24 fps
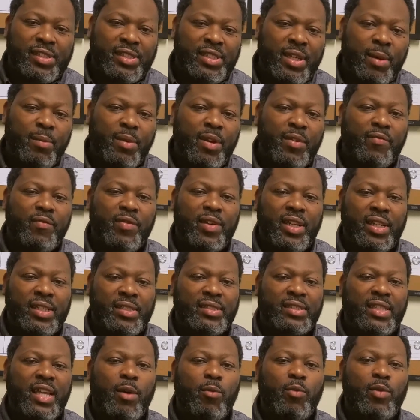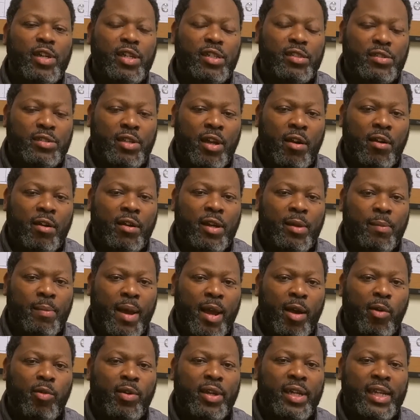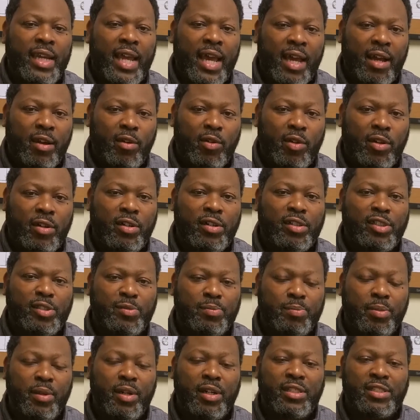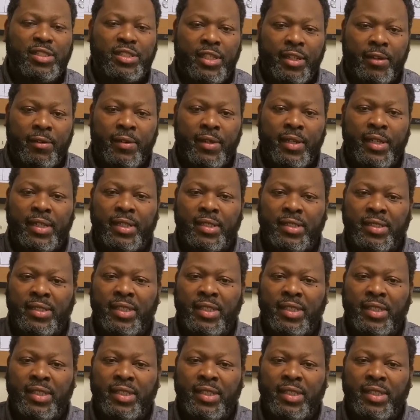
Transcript: the villains that we are talking about in our Kush book series.